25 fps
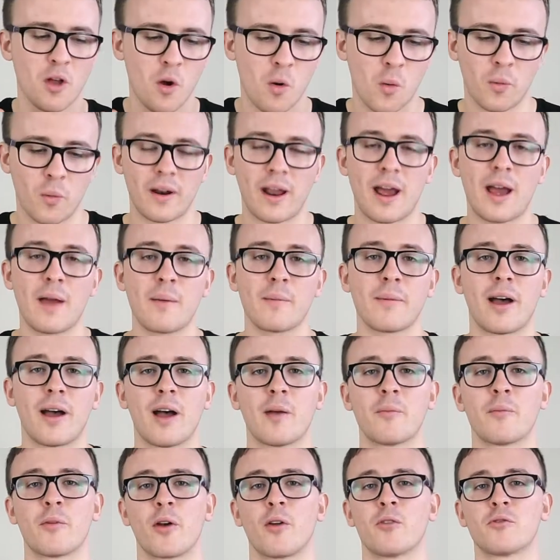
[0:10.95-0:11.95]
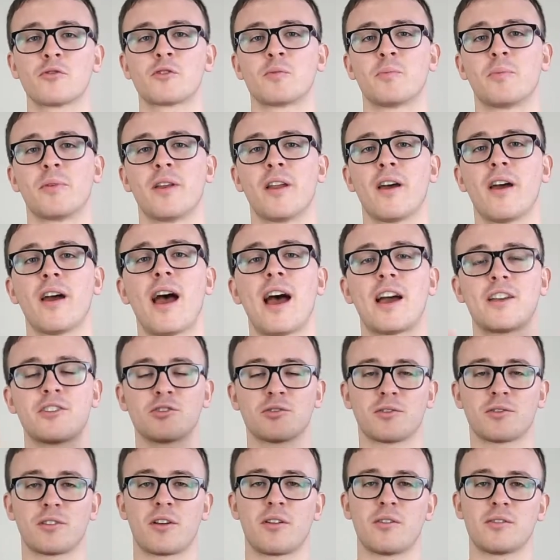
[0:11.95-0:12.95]
What I'm an entrepreneur, as
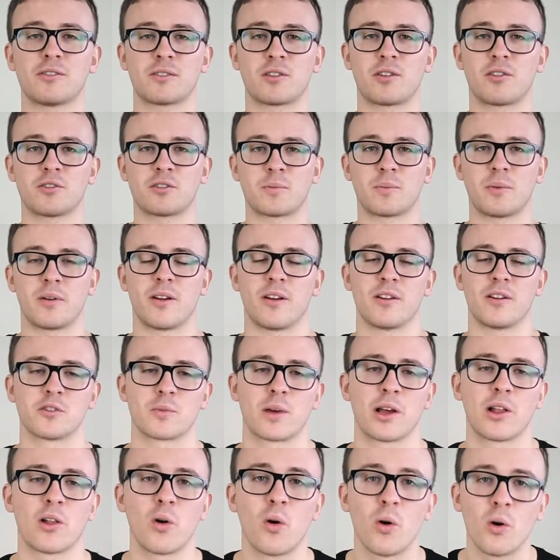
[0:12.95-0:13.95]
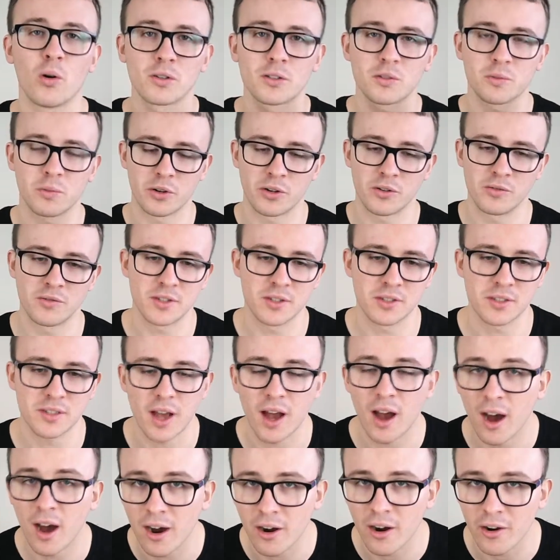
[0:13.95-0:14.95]
you'll know, as an entrepreneur as well, or someone who's just
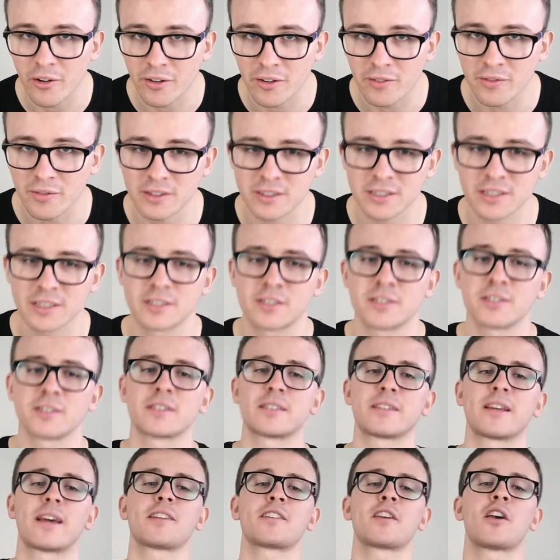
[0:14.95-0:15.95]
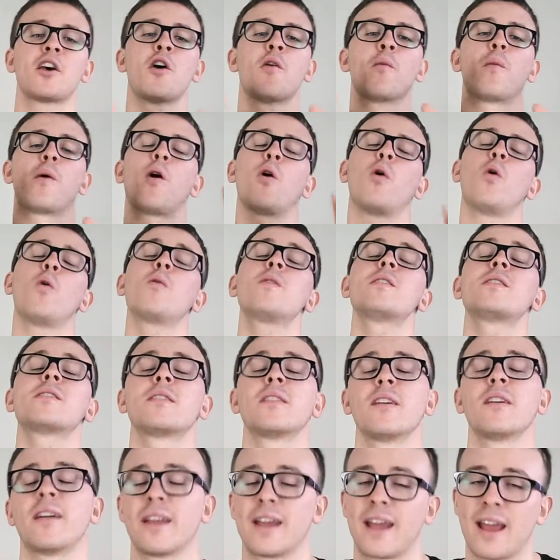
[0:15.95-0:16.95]
hungry for success. We're always
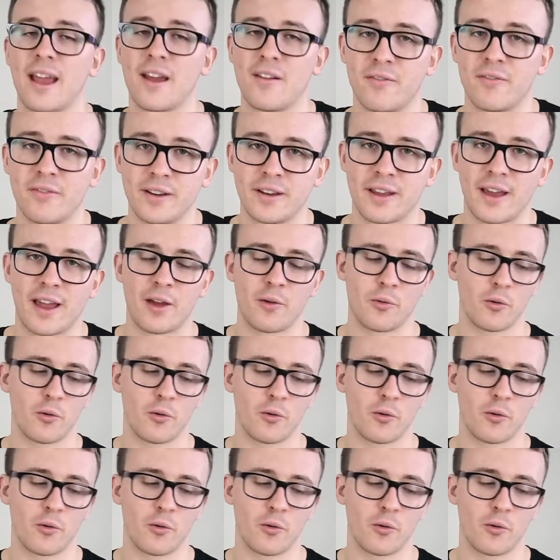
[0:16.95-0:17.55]
learning every day.